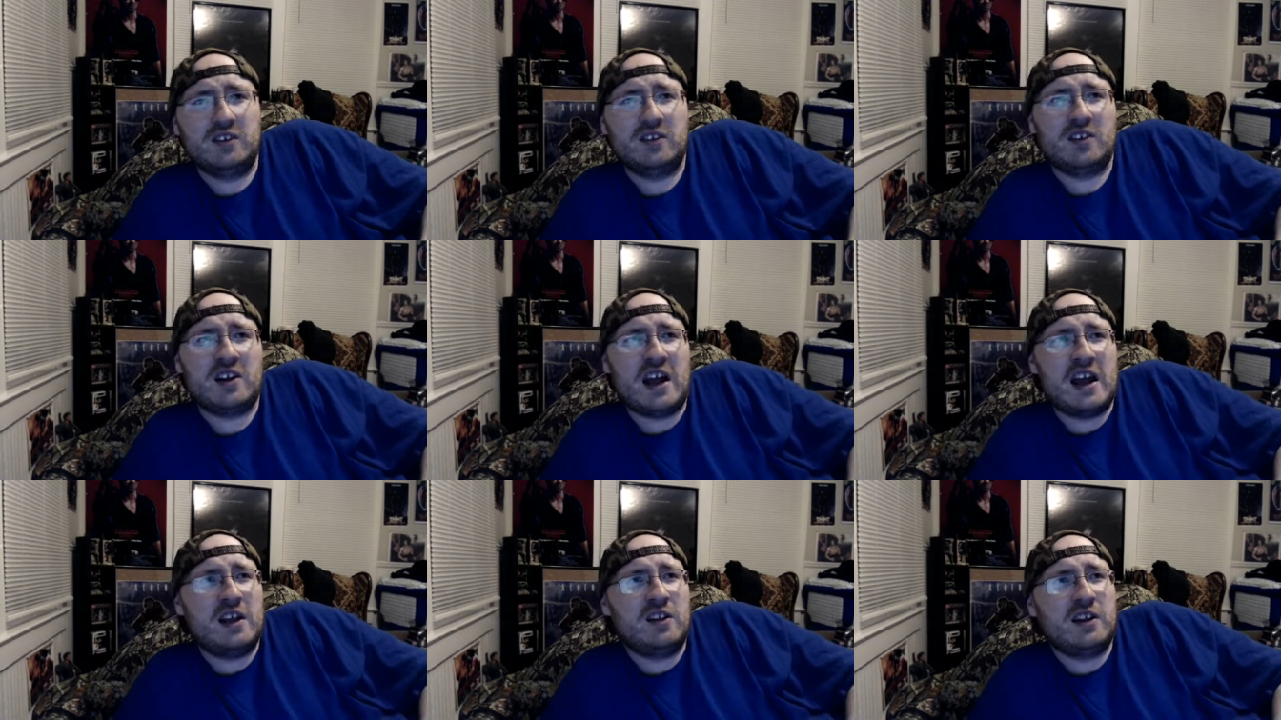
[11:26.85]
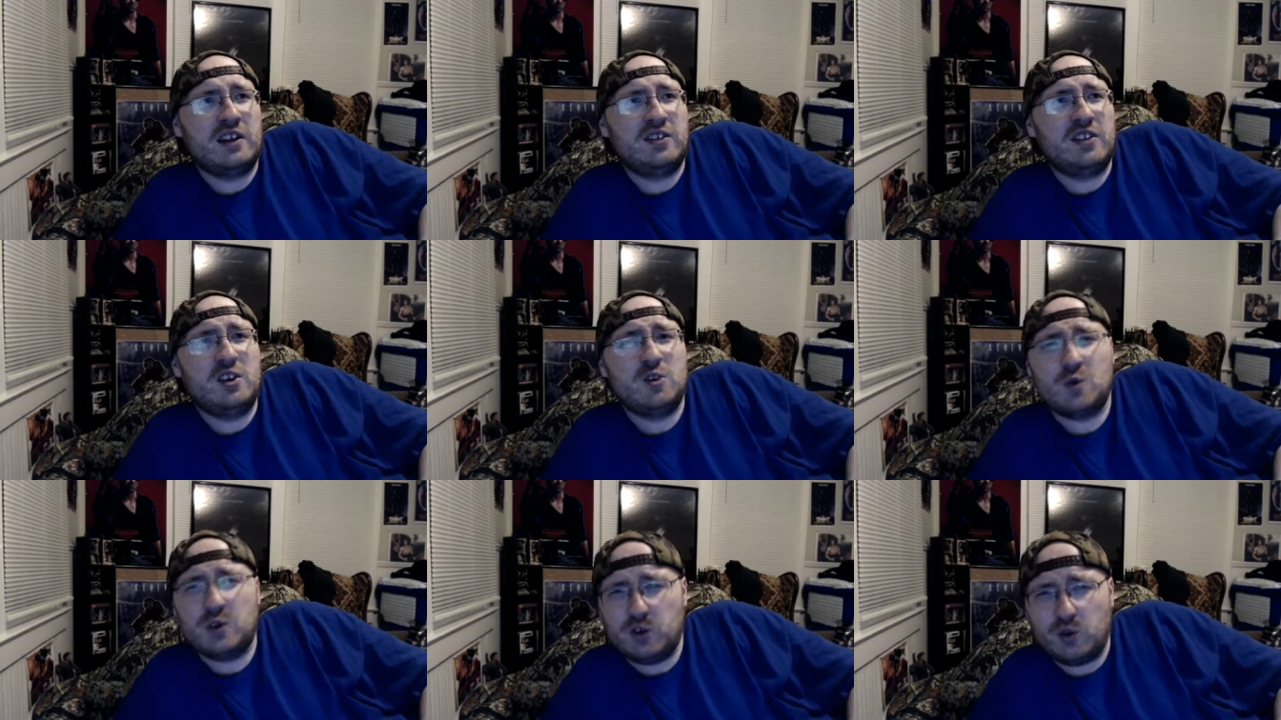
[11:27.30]
kind of like the
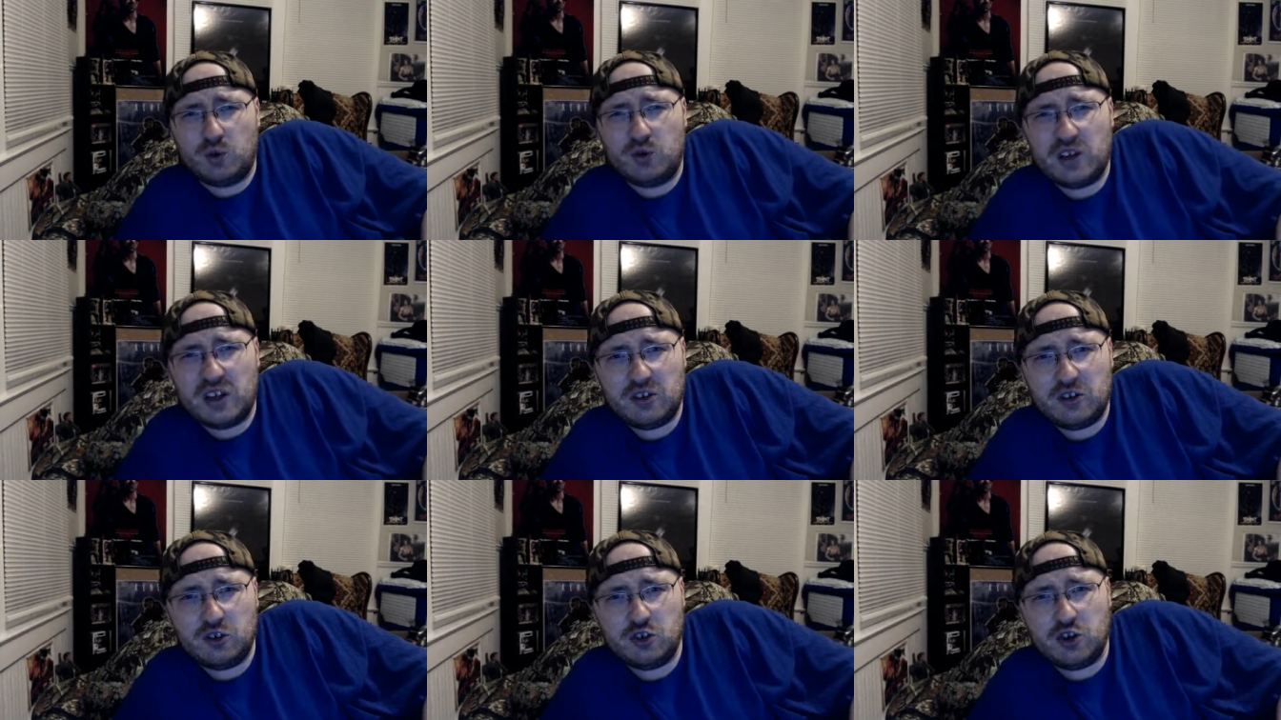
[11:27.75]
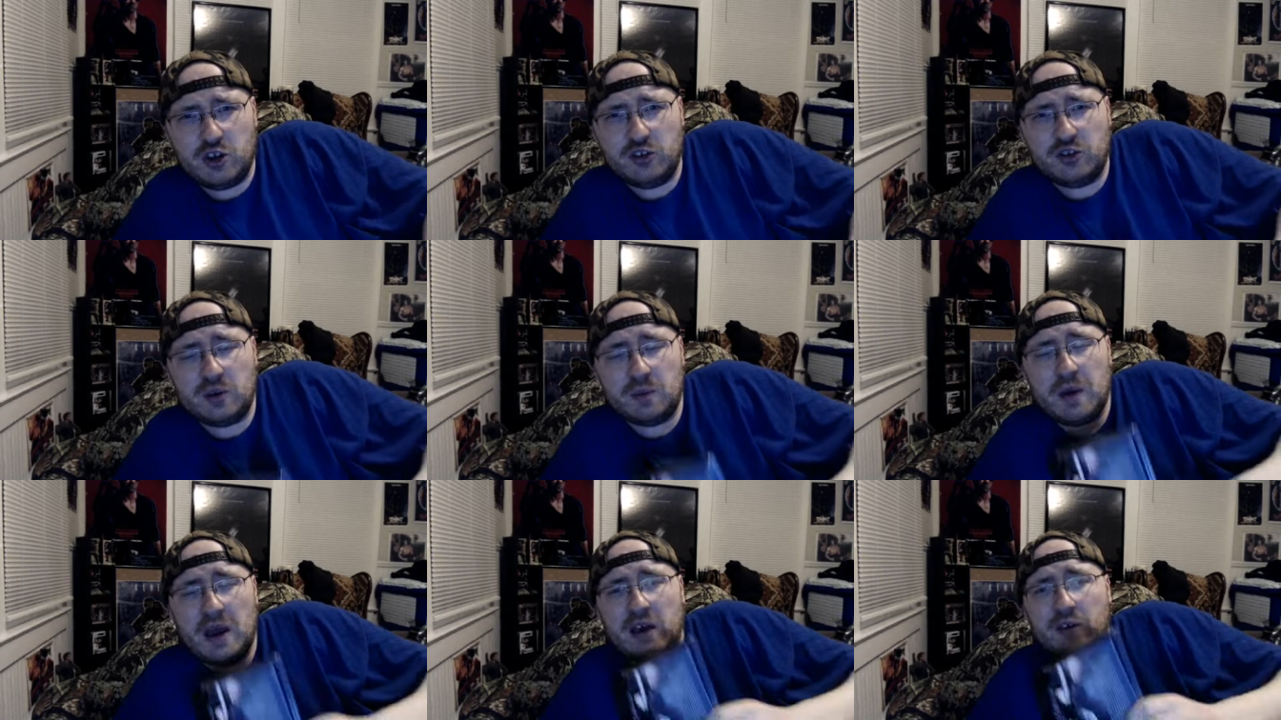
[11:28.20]
original Texas Chainsaw
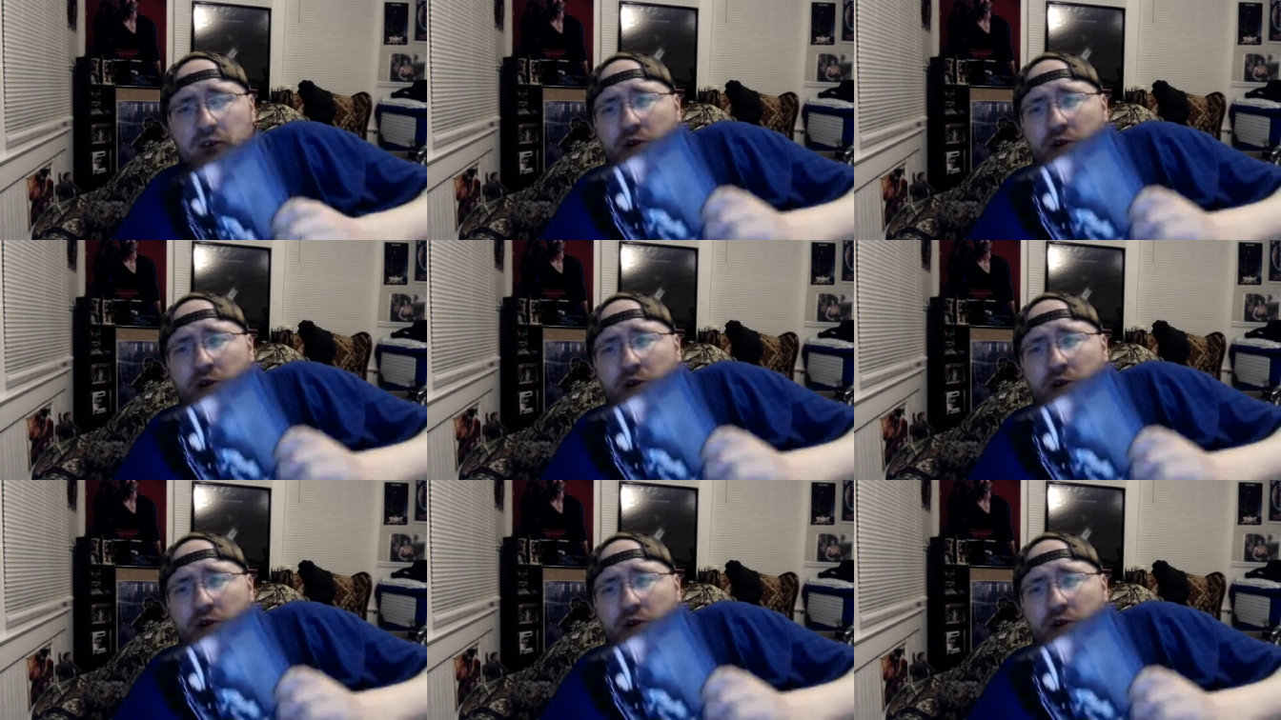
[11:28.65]
Massacre.